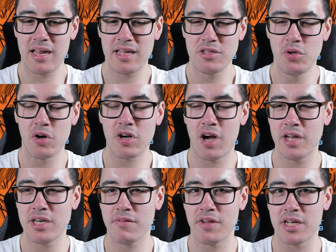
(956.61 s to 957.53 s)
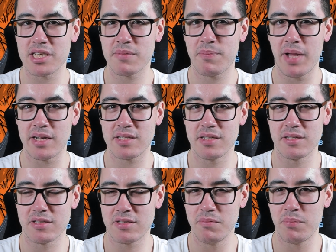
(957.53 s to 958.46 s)
you're kind of
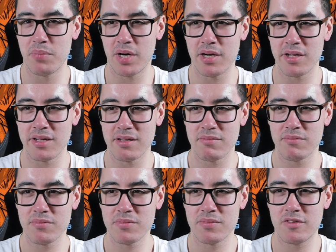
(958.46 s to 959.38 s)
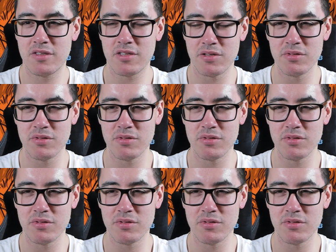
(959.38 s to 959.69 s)
expected to buy 2